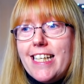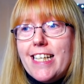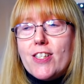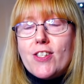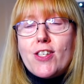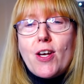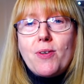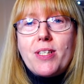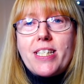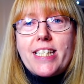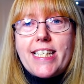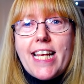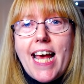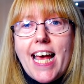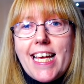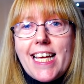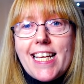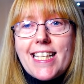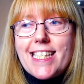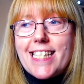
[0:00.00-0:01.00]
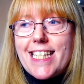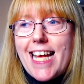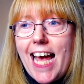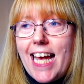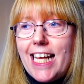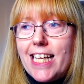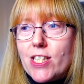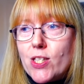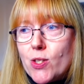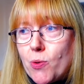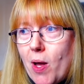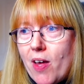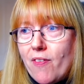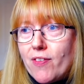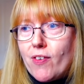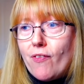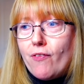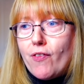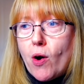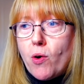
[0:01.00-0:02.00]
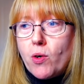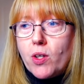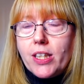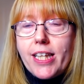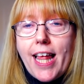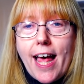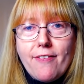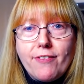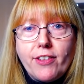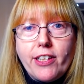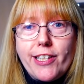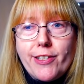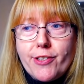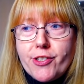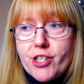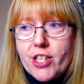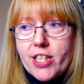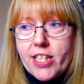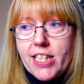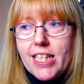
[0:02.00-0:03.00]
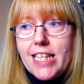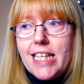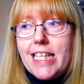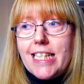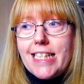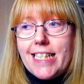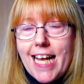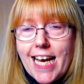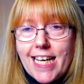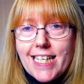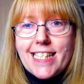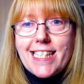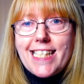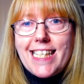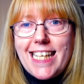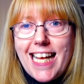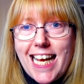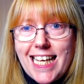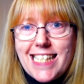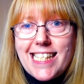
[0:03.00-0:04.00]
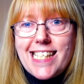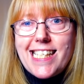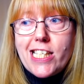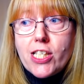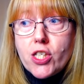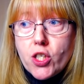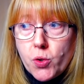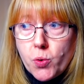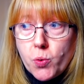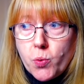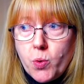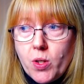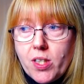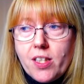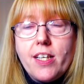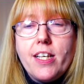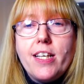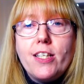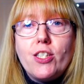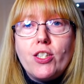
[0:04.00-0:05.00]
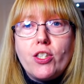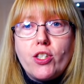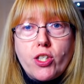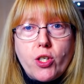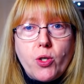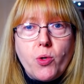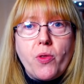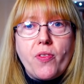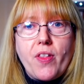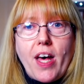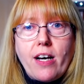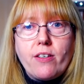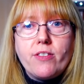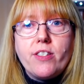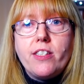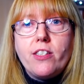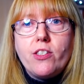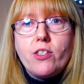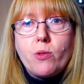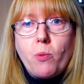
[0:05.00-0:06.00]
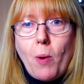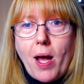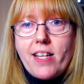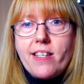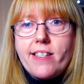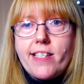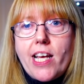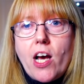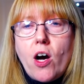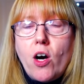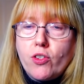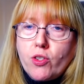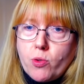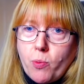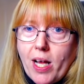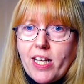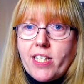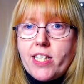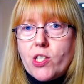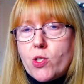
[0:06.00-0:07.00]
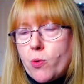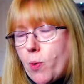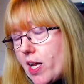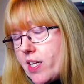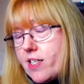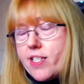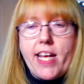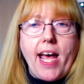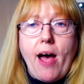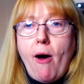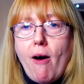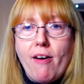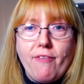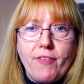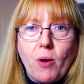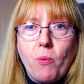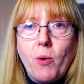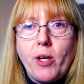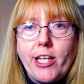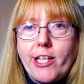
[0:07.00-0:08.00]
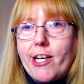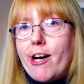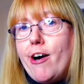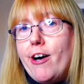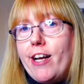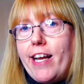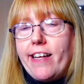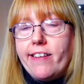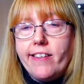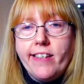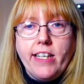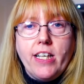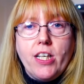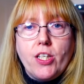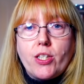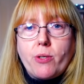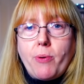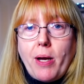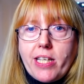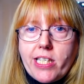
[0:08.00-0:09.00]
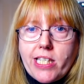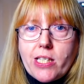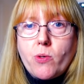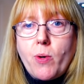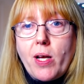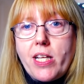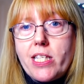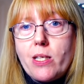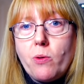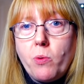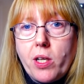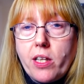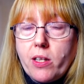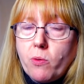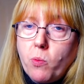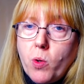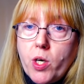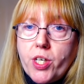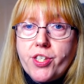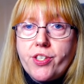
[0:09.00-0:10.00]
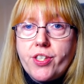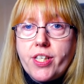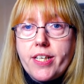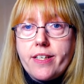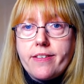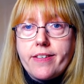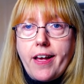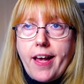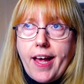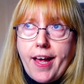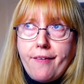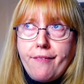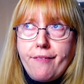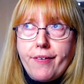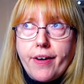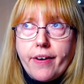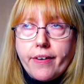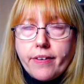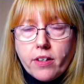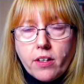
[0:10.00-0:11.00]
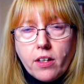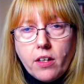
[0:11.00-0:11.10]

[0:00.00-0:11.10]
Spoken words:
So today is Taylor Swift Vocal Evolution 1992 to 2020 or 2020, however you want to call it. 2020, one of the worst years ever.